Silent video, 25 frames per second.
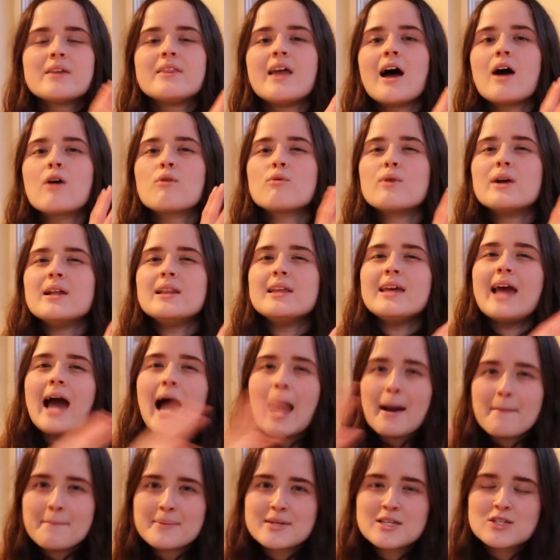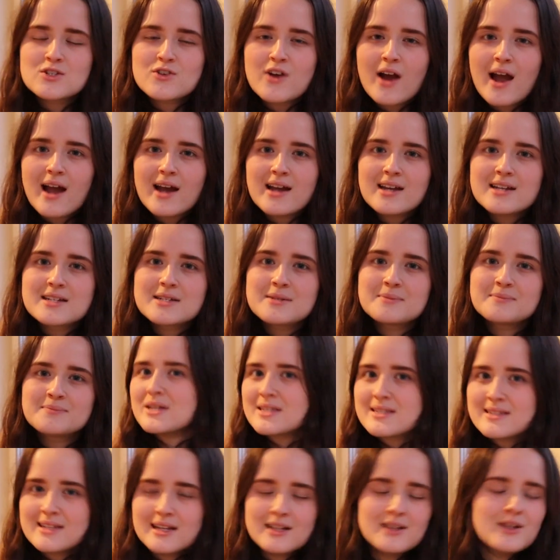that are really abstract
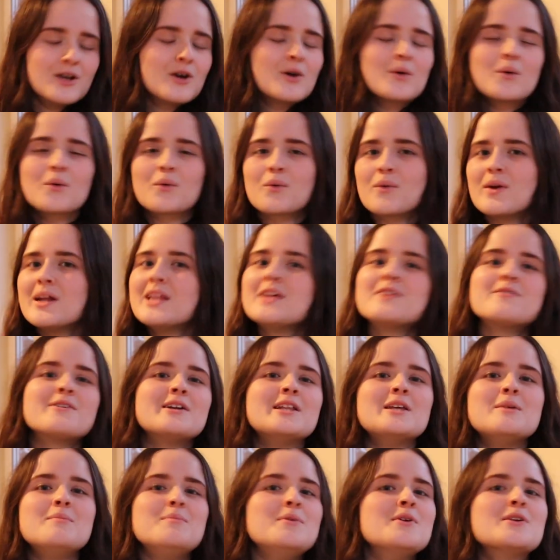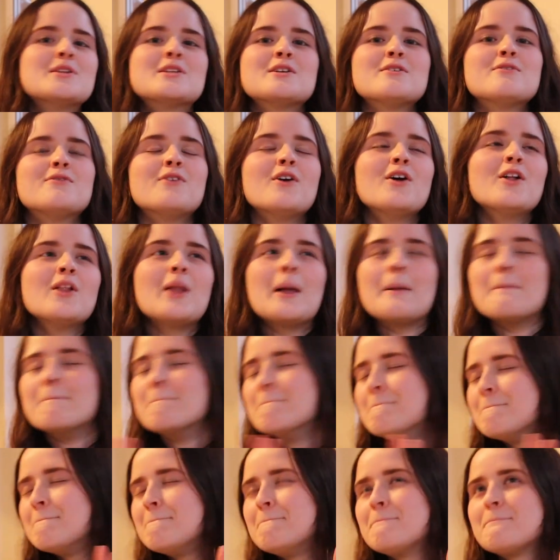but still look really beautiful
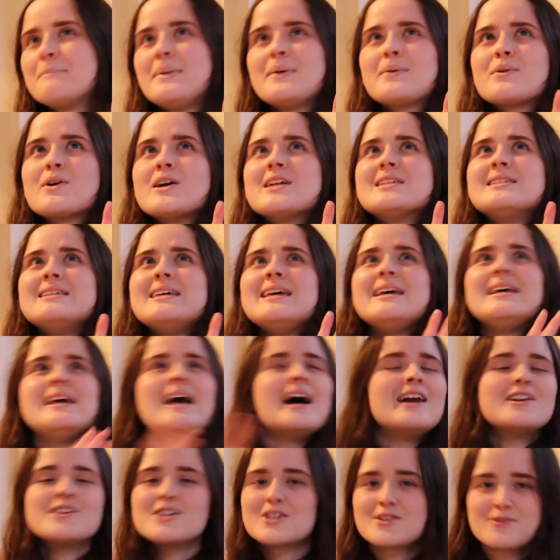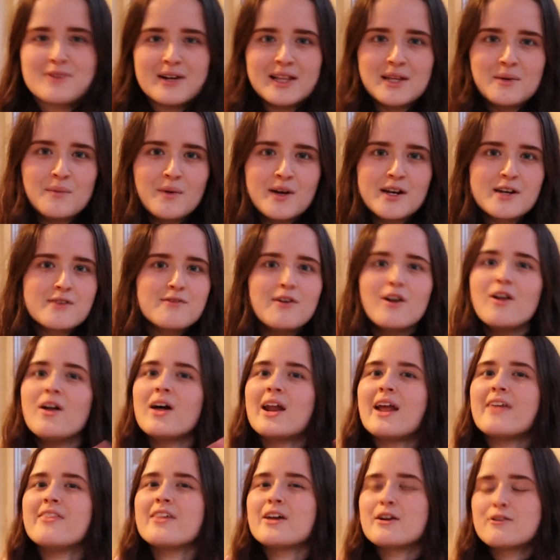and pretty and just really wonderful.
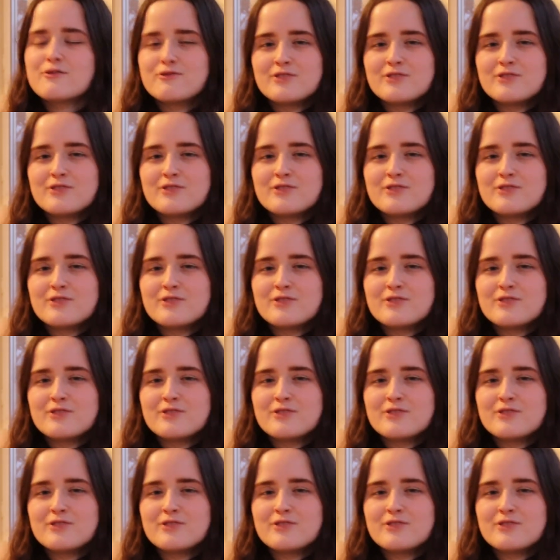And I think